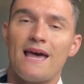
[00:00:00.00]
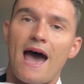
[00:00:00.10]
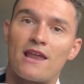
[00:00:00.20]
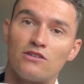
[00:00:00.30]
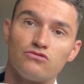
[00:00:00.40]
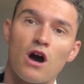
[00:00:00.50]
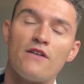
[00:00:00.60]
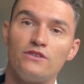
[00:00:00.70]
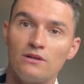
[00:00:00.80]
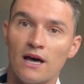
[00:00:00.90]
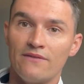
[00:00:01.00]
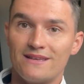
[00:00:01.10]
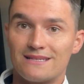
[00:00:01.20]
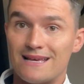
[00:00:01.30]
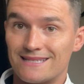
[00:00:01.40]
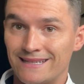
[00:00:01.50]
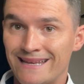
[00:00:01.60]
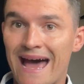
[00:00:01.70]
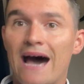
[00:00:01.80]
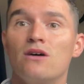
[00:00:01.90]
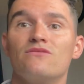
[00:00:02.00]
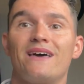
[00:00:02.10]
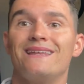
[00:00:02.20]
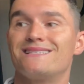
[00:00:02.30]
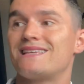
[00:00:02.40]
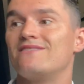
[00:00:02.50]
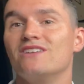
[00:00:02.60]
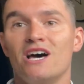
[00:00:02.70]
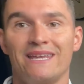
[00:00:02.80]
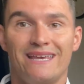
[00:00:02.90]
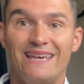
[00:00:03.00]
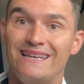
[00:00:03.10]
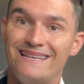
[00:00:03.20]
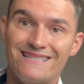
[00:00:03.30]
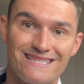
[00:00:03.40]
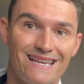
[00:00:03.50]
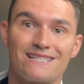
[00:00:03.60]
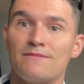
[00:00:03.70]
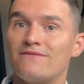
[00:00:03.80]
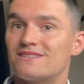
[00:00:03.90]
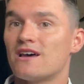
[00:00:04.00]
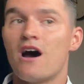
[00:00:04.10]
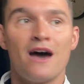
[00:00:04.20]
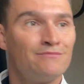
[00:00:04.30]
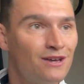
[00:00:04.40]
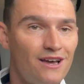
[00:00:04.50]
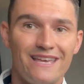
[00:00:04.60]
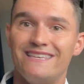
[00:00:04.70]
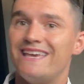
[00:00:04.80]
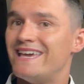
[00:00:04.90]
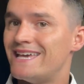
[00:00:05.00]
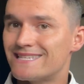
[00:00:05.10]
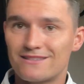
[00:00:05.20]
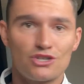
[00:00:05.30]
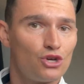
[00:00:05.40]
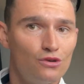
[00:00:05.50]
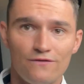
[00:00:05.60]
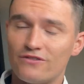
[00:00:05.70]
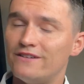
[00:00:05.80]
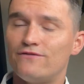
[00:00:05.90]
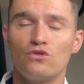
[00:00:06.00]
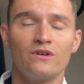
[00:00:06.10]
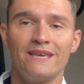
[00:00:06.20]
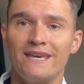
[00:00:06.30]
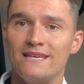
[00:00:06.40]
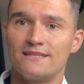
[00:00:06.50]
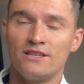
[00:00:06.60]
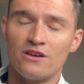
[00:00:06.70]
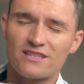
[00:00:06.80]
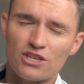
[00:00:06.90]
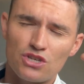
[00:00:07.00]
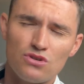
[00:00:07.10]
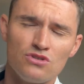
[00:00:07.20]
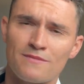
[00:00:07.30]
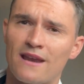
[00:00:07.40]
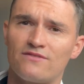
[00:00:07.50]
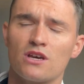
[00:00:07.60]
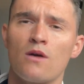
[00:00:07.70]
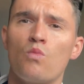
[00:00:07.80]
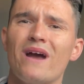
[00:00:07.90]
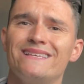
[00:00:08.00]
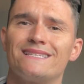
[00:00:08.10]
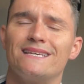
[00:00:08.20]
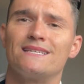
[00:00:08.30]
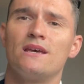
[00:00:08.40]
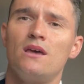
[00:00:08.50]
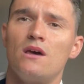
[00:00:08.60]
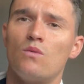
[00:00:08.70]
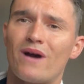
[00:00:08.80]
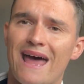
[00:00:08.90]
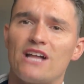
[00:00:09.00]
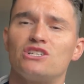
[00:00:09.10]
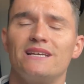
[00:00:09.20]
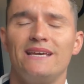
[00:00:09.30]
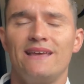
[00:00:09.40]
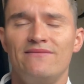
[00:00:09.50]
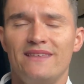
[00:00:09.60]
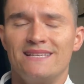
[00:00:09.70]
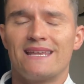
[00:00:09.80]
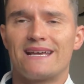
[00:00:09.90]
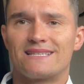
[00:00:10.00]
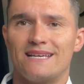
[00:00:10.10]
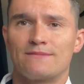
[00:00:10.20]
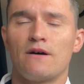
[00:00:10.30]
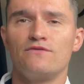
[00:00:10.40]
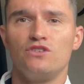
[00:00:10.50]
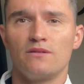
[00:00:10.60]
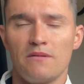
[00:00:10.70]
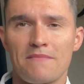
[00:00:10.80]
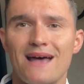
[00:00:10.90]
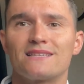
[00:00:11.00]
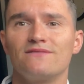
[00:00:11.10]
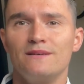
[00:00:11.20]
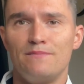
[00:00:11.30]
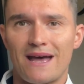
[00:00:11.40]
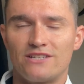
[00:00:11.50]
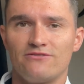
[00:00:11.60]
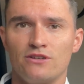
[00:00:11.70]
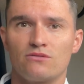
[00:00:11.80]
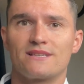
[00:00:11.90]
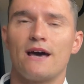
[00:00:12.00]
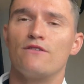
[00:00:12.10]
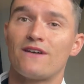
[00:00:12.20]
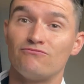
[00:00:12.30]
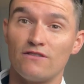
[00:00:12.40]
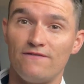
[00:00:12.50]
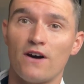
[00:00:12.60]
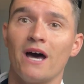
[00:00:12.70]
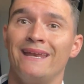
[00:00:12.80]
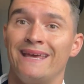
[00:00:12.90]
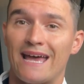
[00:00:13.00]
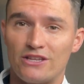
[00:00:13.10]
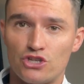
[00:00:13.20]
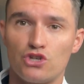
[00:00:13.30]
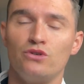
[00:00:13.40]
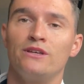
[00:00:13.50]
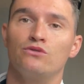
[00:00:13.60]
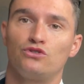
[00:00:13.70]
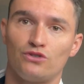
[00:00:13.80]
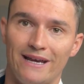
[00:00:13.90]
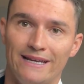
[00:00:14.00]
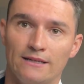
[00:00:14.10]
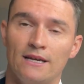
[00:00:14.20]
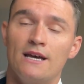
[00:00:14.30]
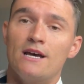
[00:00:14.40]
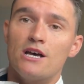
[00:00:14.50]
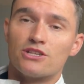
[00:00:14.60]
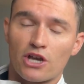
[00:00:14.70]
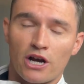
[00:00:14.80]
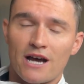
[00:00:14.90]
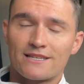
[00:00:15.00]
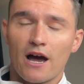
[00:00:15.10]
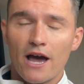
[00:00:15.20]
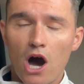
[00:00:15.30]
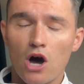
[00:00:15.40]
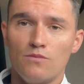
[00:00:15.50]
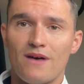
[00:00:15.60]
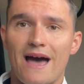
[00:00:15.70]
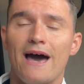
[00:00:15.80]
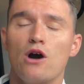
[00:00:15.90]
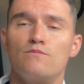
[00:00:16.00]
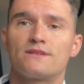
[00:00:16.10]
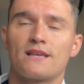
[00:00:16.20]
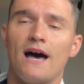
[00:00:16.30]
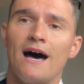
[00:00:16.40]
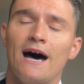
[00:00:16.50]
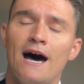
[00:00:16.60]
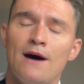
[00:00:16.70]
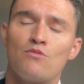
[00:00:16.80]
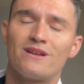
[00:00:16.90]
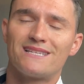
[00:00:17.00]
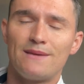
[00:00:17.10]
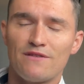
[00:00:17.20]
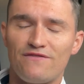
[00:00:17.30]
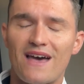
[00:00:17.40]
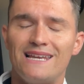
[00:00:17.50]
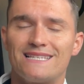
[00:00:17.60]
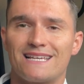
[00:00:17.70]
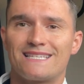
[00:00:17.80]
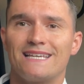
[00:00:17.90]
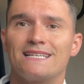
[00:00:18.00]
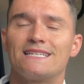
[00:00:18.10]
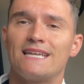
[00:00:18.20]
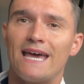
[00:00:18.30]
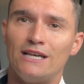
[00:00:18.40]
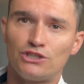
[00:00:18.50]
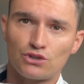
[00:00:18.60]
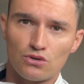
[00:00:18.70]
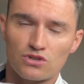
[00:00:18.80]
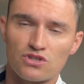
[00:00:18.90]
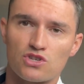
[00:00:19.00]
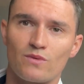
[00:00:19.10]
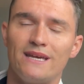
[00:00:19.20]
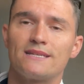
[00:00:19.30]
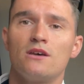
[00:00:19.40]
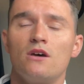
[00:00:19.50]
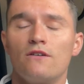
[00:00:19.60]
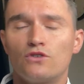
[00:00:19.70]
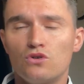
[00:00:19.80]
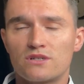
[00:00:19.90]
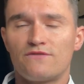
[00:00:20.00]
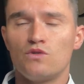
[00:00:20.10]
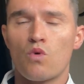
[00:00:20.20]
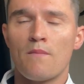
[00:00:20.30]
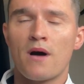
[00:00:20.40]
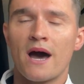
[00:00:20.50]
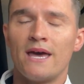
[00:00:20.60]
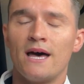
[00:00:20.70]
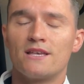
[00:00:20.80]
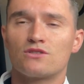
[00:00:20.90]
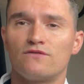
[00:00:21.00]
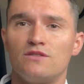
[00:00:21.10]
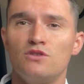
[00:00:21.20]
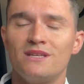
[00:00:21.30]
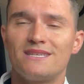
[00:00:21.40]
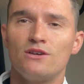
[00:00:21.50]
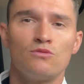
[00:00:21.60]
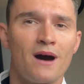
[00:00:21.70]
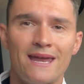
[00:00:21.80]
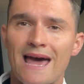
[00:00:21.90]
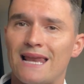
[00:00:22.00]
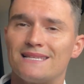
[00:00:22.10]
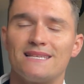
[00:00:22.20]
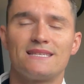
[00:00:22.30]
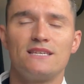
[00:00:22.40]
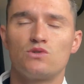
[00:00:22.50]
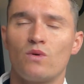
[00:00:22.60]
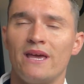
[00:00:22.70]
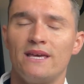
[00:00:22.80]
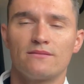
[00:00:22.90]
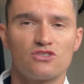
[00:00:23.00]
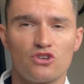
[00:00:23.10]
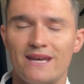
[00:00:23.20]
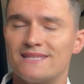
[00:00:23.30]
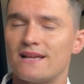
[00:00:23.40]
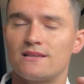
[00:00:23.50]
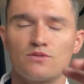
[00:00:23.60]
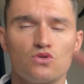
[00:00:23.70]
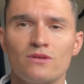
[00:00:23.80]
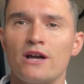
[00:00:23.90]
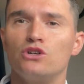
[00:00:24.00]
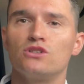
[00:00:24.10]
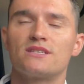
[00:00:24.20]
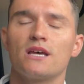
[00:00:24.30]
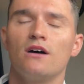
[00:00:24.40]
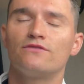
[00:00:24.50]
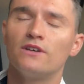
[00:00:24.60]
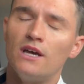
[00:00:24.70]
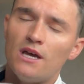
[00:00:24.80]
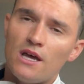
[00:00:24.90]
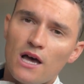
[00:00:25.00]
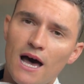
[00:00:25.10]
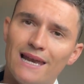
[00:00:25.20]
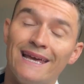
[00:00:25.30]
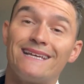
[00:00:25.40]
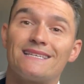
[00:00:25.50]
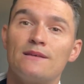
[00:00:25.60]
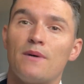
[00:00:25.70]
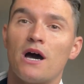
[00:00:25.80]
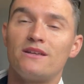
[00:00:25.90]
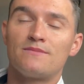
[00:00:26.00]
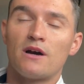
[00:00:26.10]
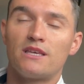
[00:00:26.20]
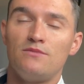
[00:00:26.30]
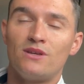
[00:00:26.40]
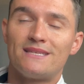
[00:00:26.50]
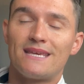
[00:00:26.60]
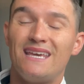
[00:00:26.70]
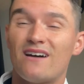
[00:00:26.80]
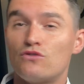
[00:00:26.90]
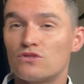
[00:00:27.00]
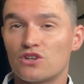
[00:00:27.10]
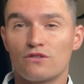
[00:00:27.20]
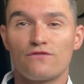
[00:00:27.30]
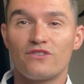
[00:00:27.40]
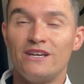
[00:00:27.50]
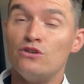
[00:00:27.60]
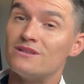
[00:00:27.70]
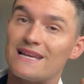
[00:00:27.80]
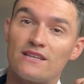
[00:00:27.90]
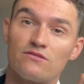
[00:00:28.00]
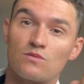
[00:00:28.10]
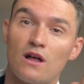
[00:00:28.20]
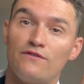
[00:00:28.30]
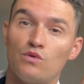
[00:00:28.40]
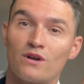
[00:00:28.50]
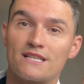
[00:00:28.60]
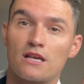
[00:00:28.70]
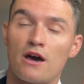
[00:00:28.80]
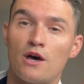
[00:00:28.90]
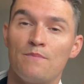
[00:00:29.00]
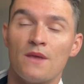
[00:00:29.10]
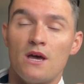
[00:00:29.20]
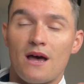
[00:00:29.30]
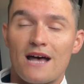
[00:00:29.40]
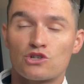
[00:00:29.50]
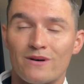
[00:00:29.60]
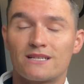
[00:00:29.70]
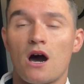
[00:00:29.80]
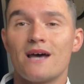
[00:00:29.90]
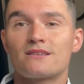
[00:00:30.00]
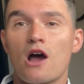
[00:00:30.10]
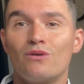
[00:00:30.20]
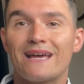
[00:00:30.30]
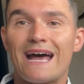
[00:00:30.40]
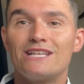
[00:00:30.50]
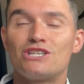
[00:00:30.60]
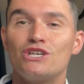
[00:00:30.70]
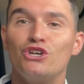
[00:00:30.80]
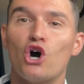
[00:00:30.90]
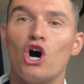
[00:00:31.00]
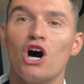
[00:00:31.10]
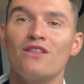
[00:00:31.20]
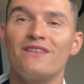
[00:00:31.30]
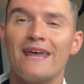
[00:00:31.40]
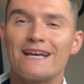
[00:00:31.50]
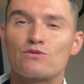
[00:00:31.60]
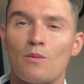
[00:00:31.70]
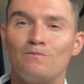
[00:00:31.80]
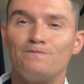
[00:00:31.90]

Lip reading: And I'd rather you learn this lesson now than instead of learning it in 6 months' time, years, 2, 3, 4 years. It's a huge amount of time wasted when actually in these next 6 months you can be massively bettering yourself and refining and tuning your trading. So guys, I hope that helps. Wanted to keep it fairly succinct today, short and sweet. Of course, if you want my sort of community or my analysis each week, trade setups, all that good stuff, link is in the bio to my community. I've also got a free newsletter as well if you want to sign up. As always, guys, I will catch you on the next one.